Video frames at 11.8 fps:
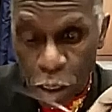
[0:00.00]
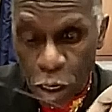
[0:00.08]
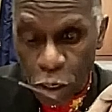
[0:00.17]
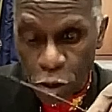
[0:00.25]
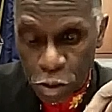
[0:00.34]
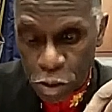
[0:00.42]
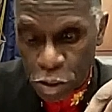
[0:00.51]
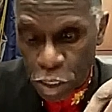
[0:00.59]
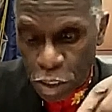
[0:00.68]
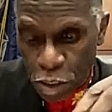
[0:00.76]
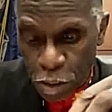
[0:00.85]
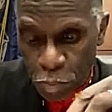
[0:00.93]
how do you
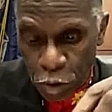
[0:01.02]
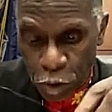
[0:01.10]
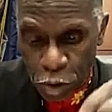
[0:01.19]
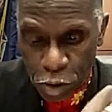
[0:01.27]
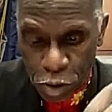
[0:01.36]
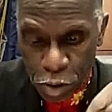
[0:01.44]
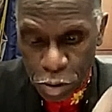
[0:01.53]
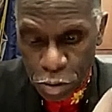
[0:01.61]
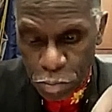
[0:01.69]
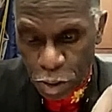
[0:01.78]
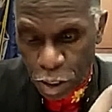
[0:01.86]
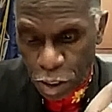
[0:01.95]
intend upon
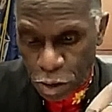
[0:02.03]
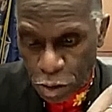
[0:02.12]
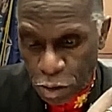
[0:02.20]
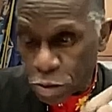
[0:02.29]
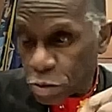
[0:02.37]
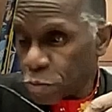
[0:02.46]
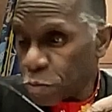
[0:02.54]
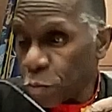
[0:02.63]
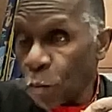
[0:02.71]
paying this?